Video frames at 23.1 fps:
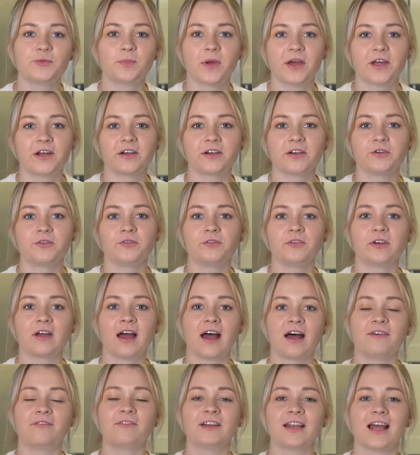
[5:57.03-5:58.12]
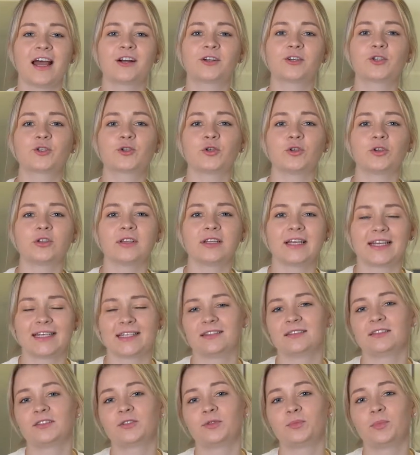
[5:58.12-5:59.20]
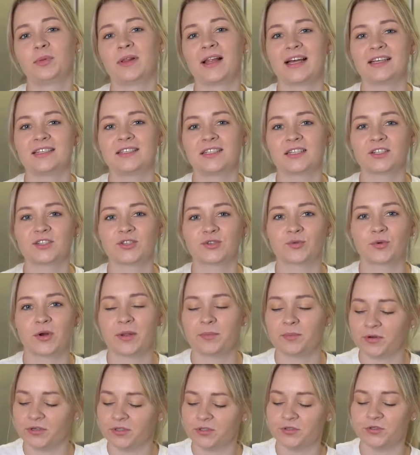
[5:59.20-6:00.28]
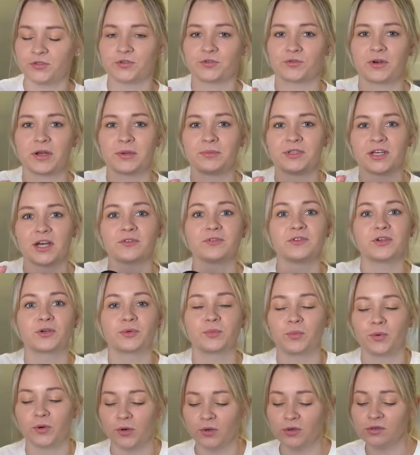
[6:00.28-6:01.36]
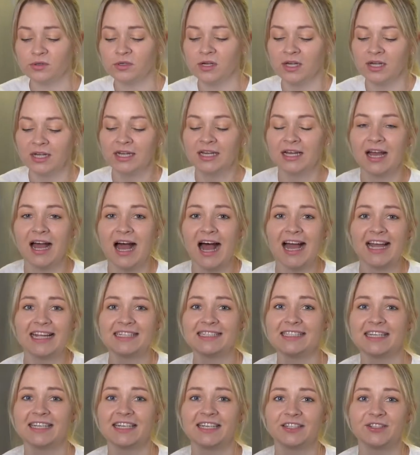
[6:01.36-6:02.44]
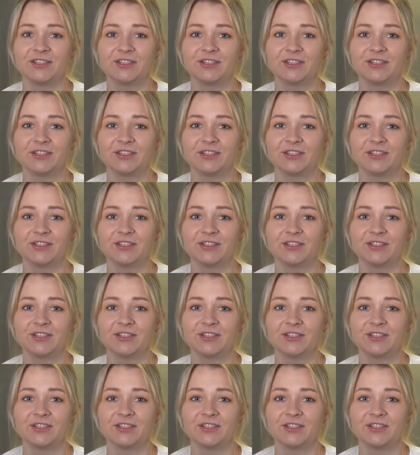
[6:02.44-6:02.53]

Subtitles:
better if you have an actual, like a little plastic scraper to scrape down your bowl. I didn't,